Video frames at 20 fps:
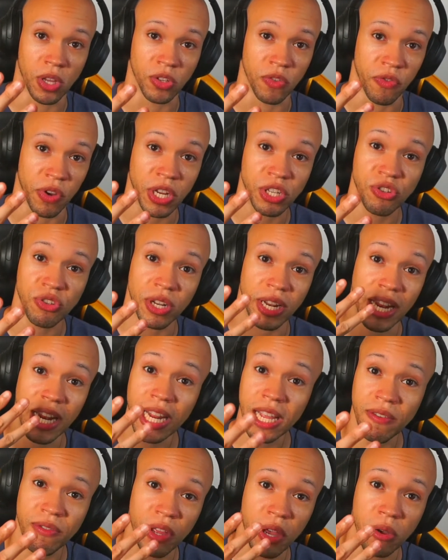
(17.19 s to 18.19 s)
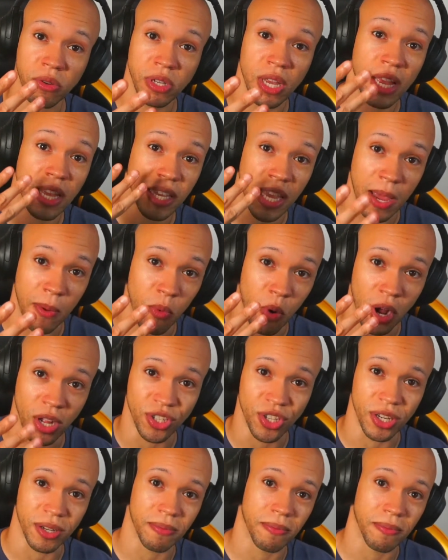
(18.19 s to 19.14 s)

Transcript: So if you're interested in any of those, keep watching.